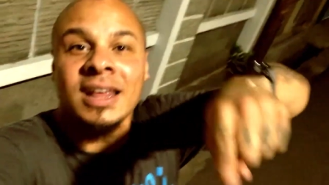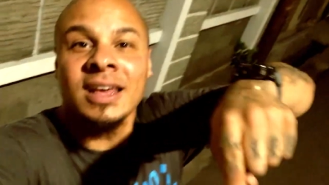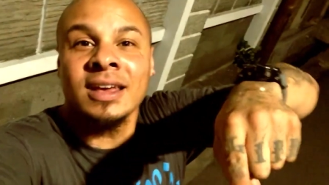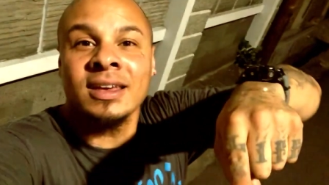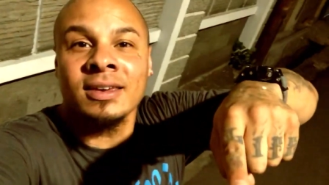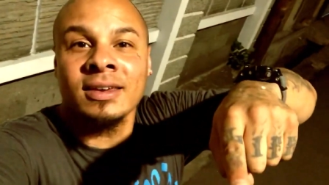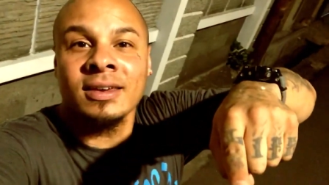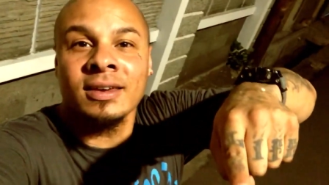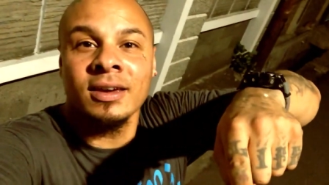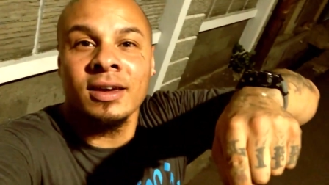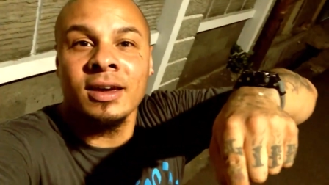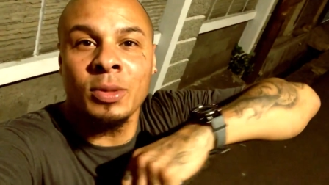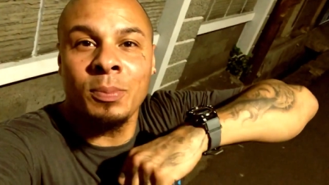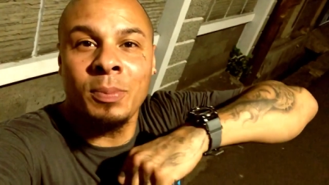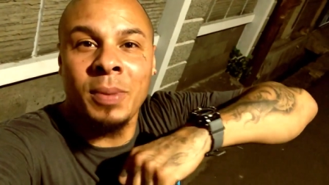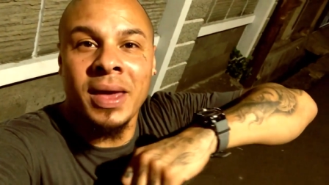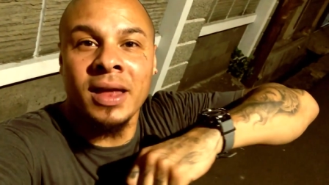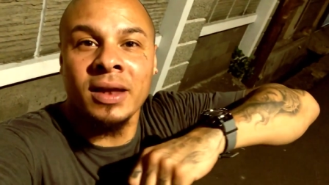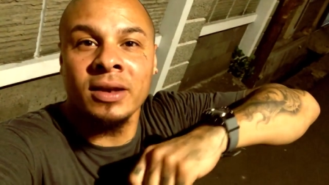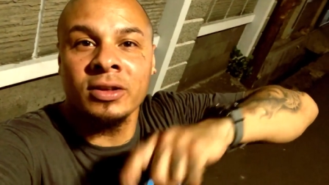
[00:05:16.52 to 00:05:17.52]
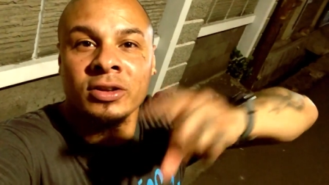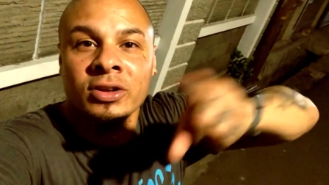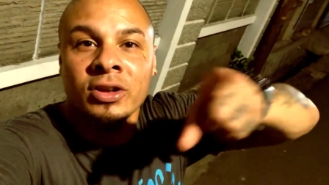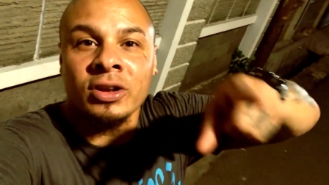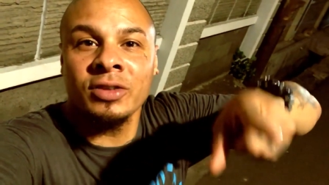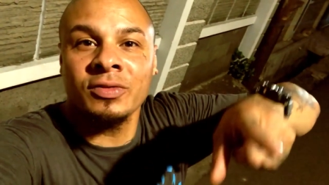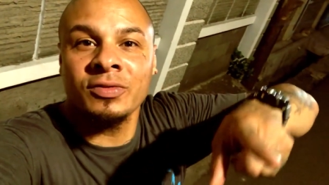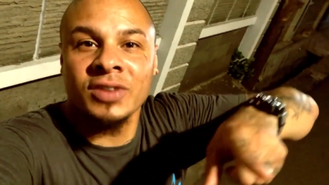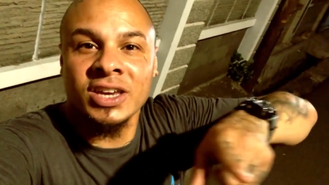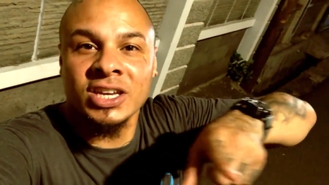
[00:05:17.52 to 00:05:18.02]
Click the bell, the
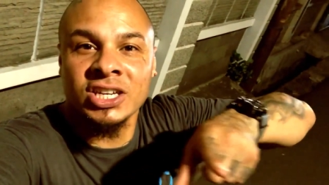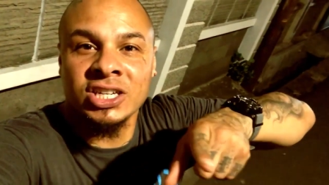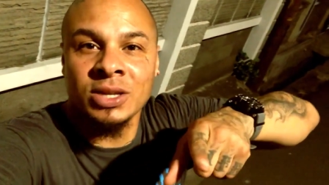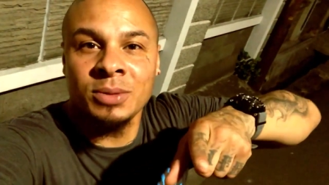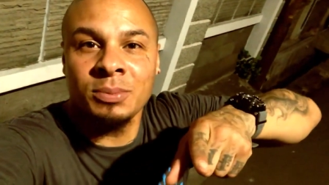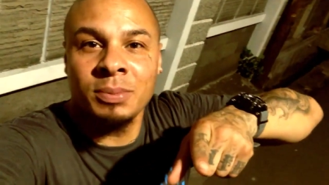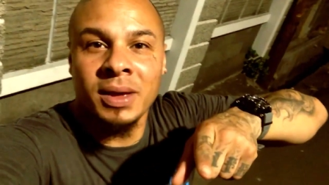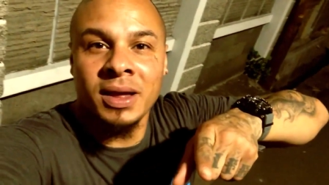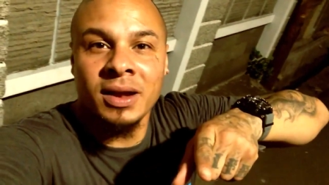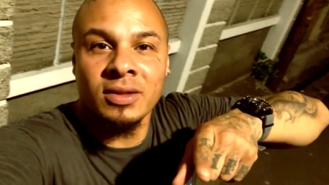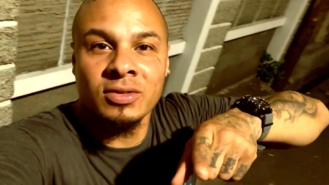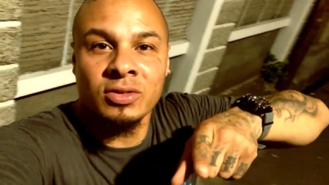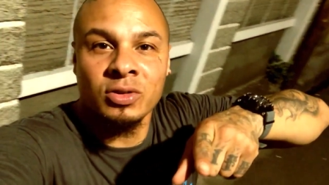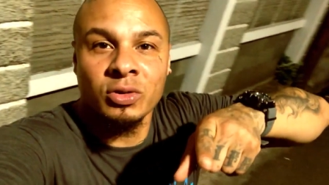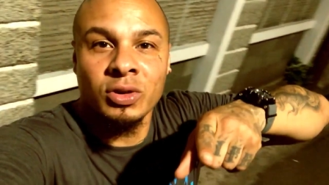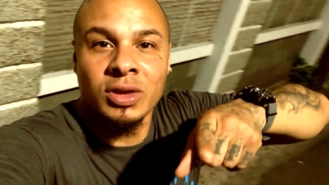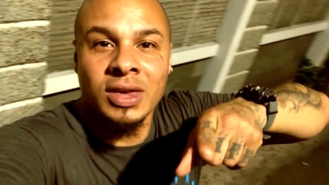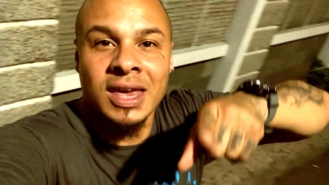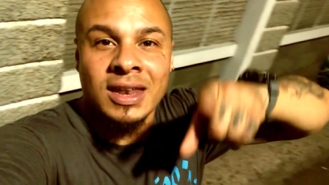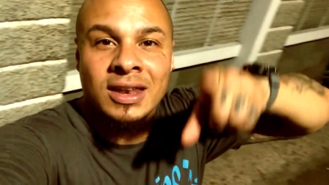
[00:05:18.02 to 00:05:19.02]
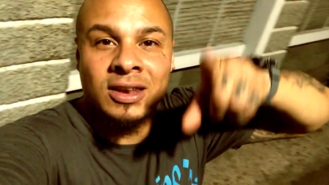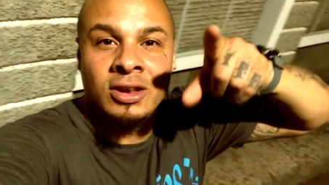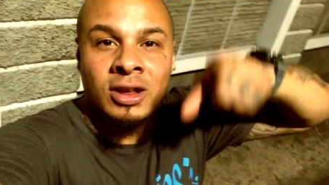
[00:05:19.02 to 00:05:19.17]
notification bell, so you get